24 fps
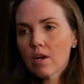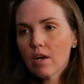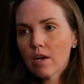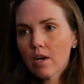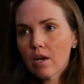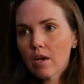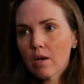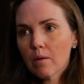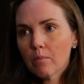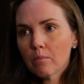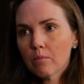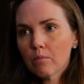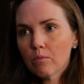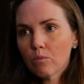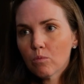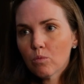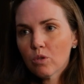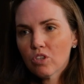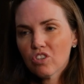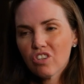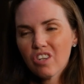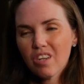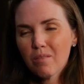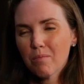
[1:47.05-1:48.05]
um,
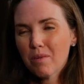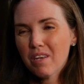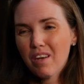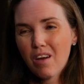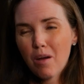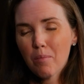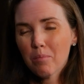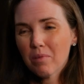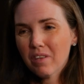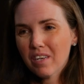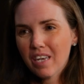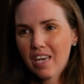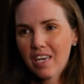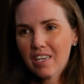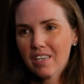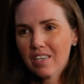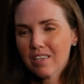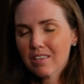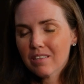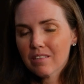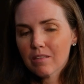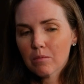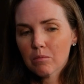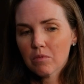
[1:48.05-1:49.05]
which can be
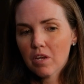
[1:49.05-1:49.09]
complicated